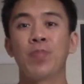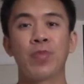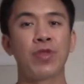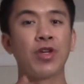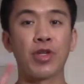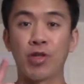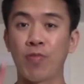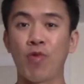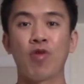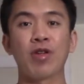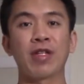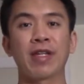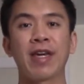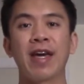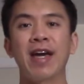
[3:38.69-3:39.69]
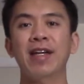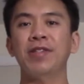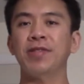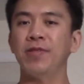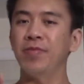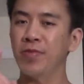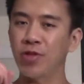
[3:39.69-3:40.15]
The supporting
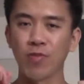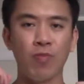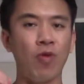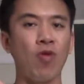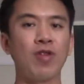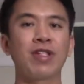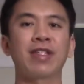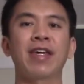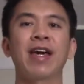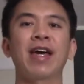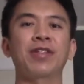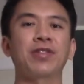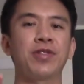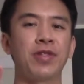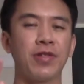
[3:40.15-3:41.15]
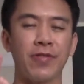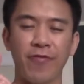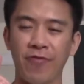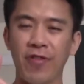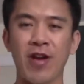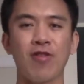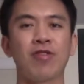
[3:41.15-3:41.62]
cast. Supporting cast is
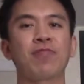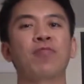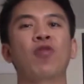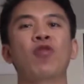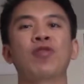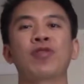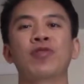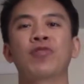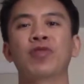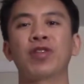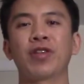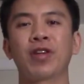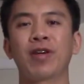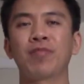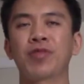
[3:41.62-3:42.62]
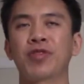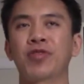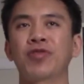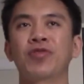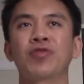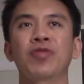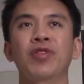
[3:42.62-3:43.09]
very important when it comes to,